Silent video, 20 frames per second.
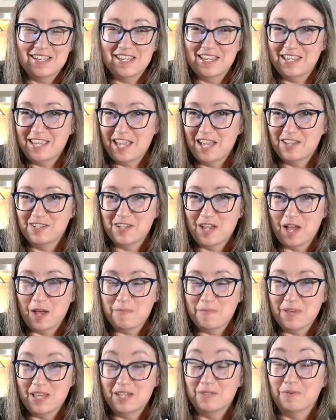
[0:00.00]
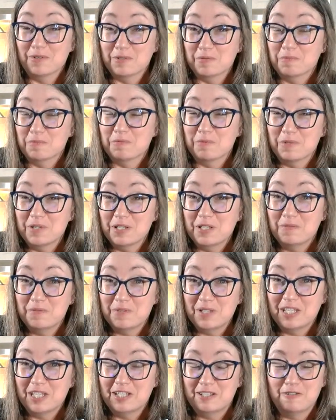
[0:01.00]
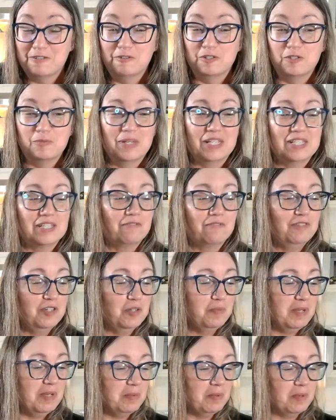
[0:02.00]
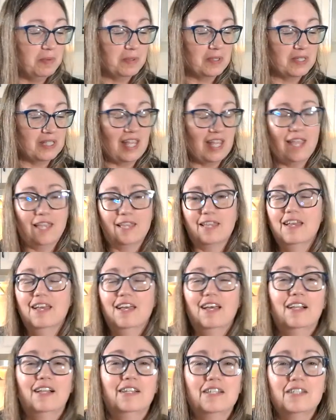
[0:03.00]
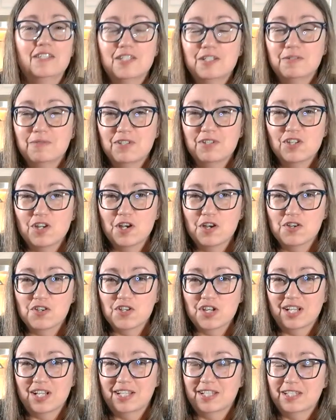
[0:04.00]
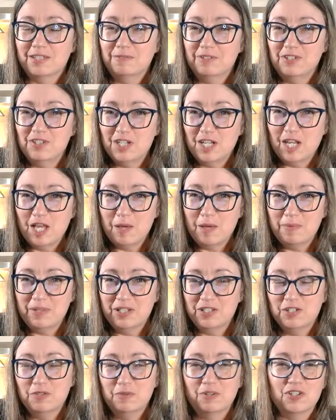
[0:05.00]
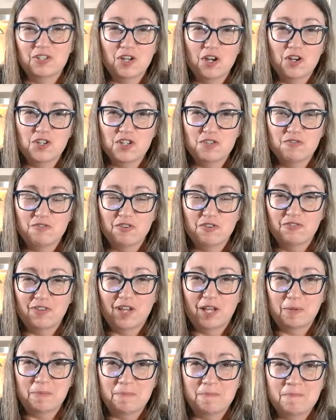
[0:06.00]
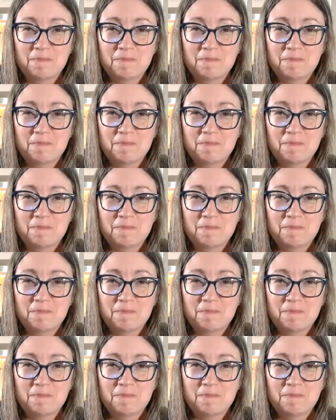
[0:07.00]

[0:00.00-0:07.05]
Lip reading: catch up, and it was really, really close because a few people were saying, let's do Intarsia, let's switch it up, let's do Intarsia for fun.